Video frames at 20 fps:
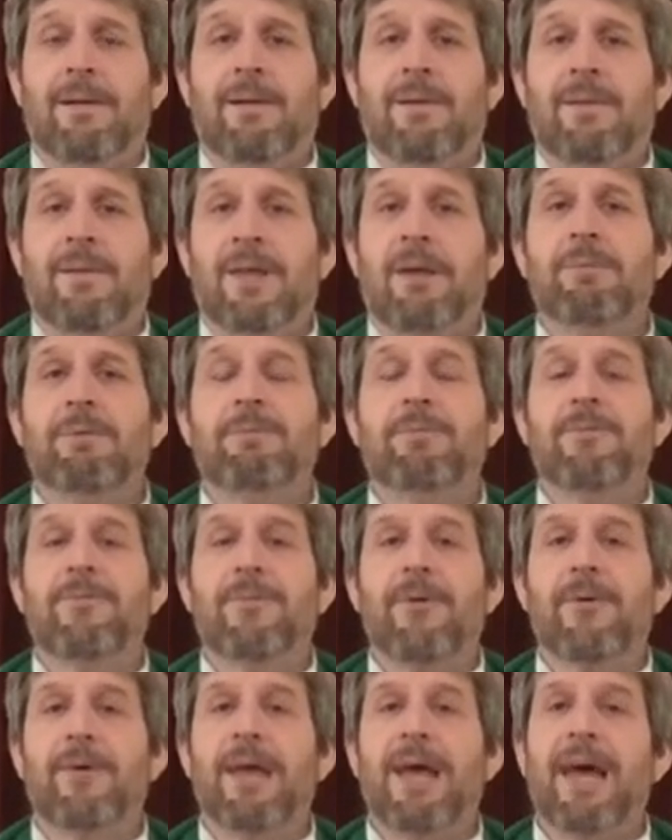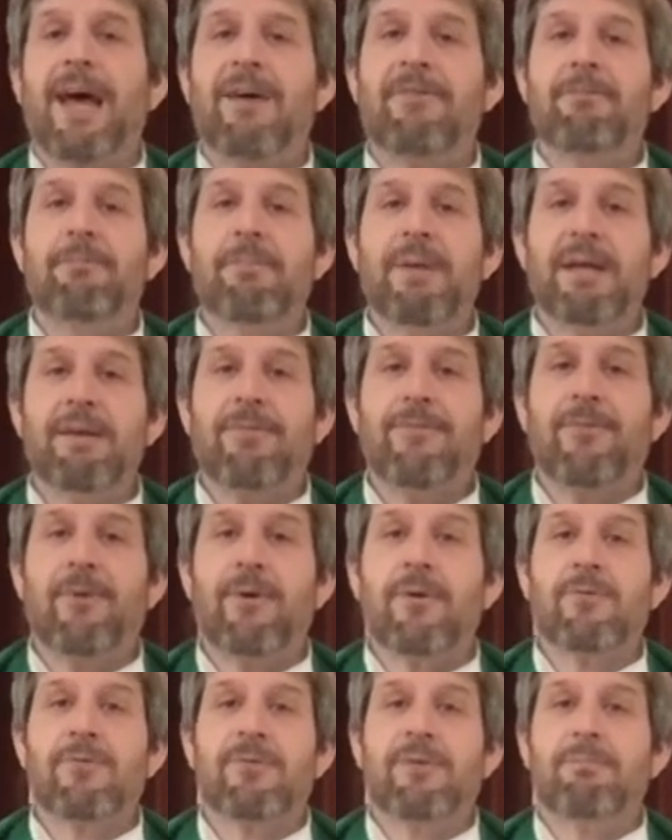They would prefer to have me
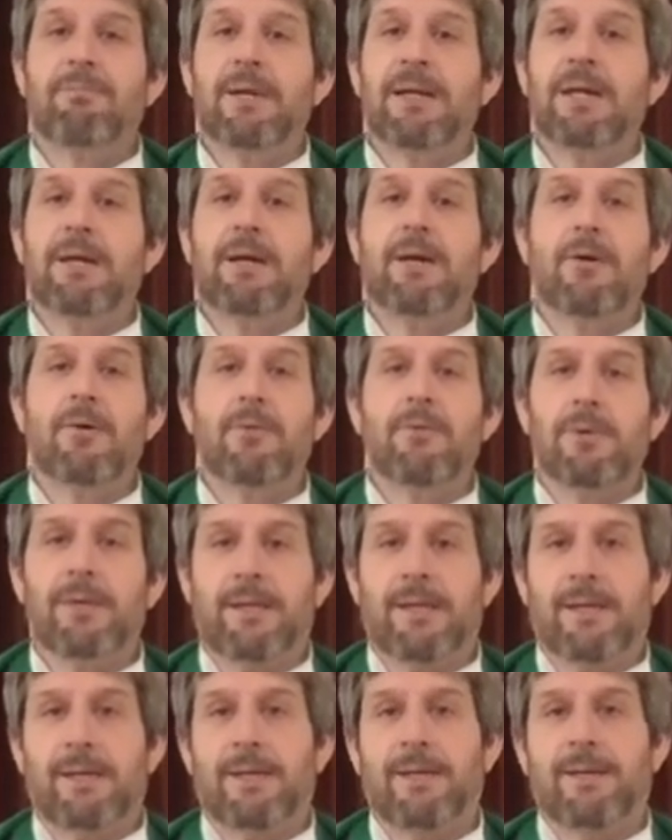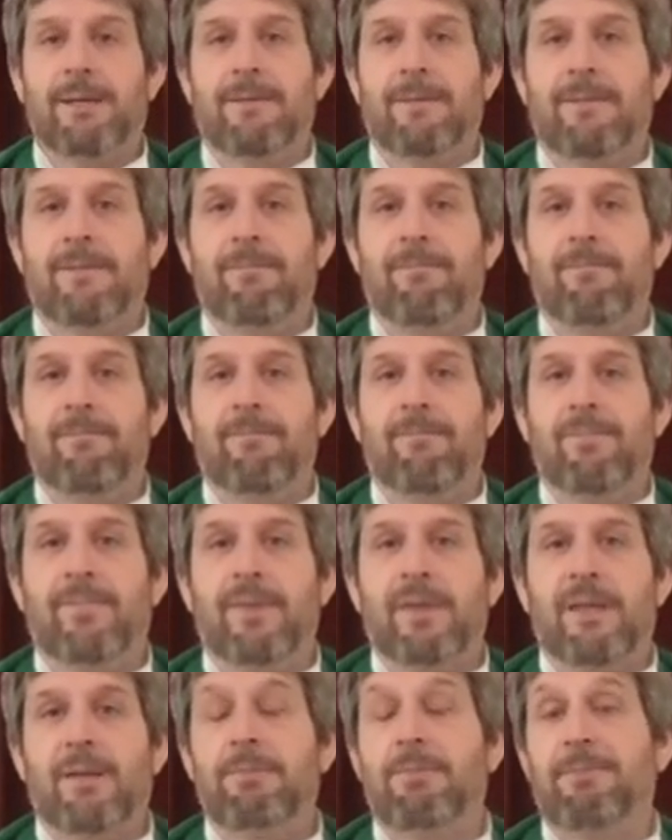first and me only.
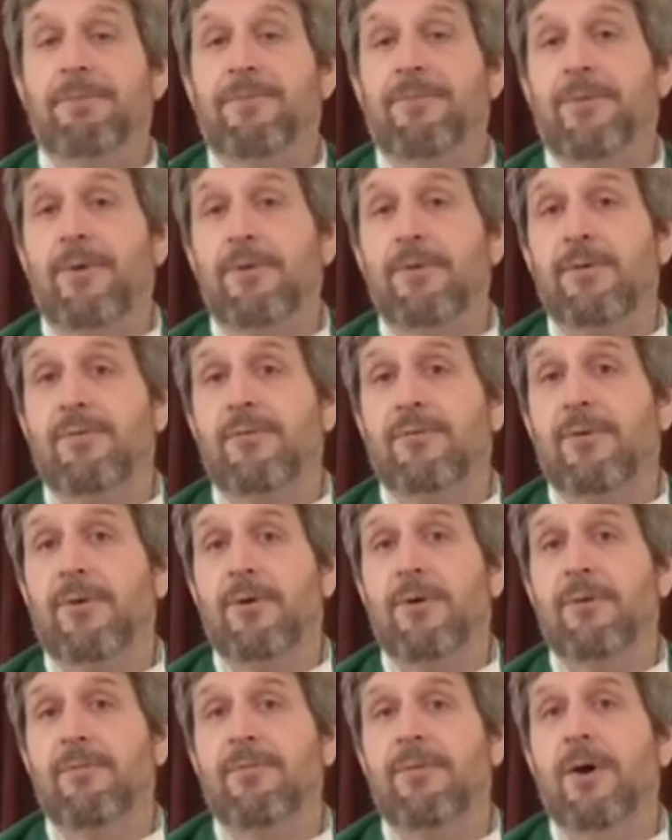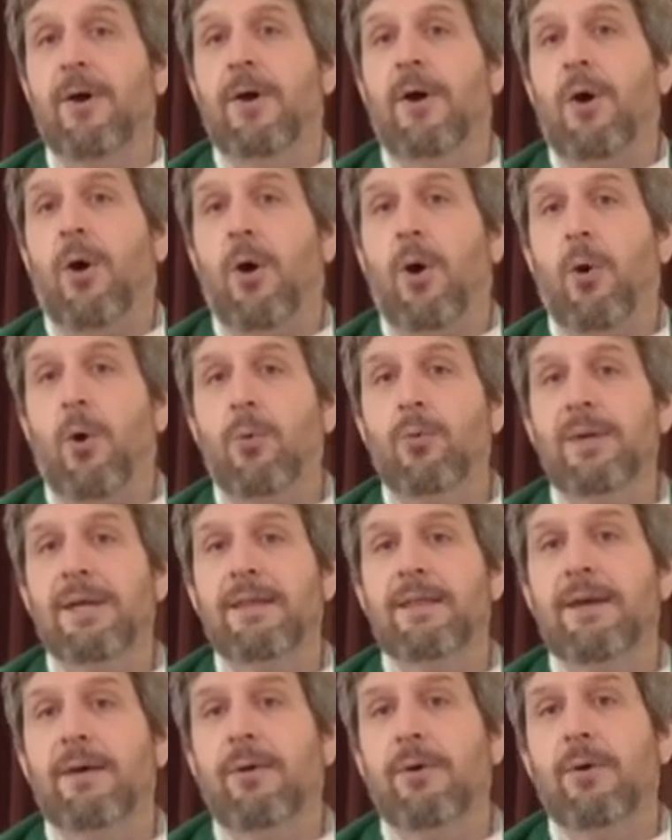They would prefer to serve only
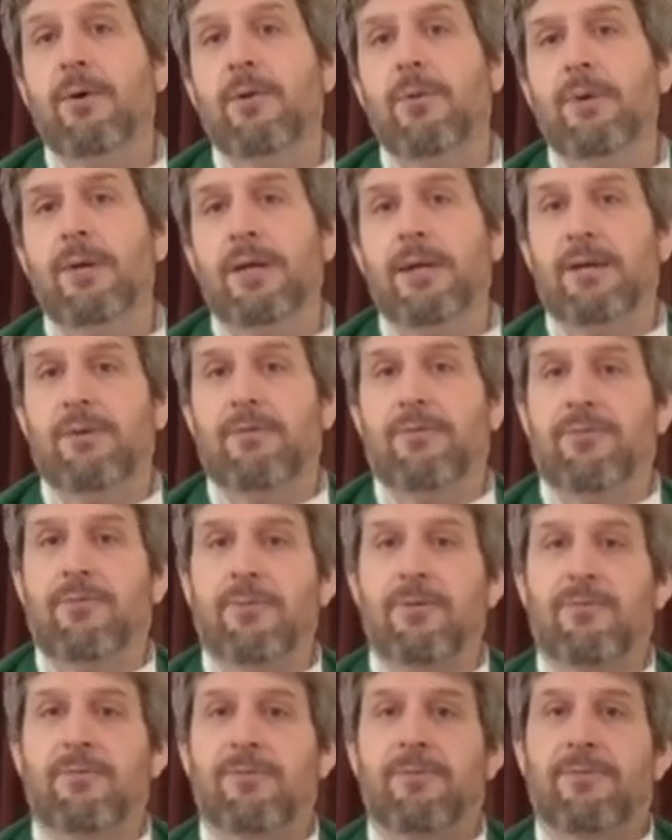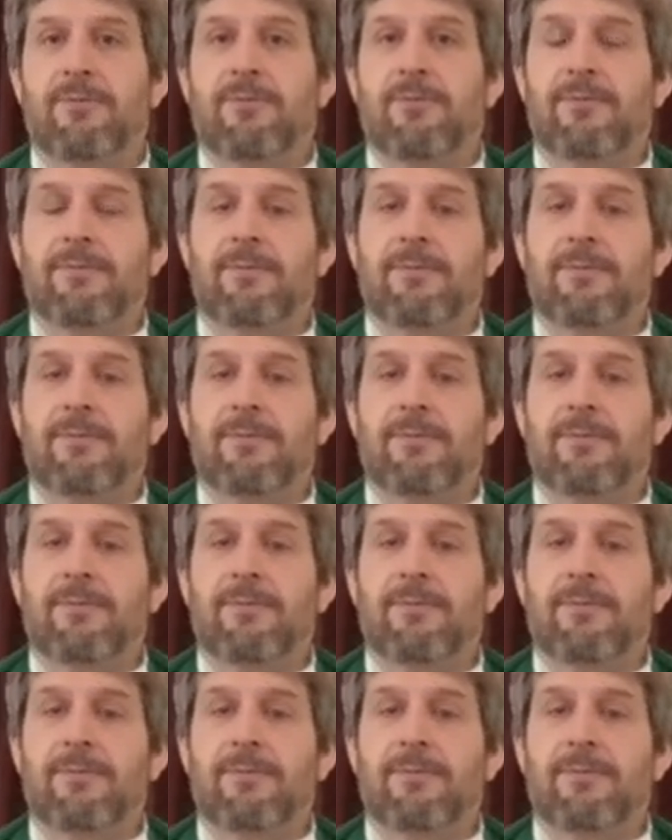their own interests.